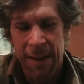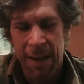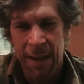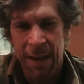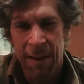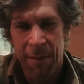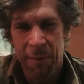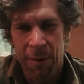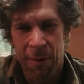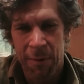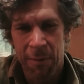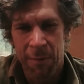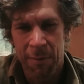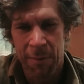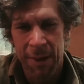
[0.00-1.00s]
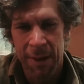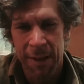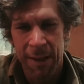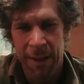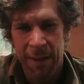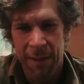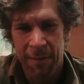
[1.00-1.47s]
yeah well
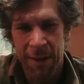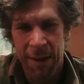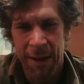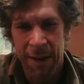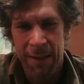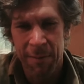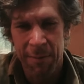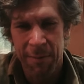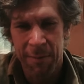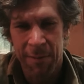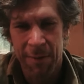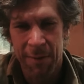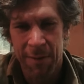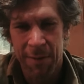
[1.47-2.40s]
we we had some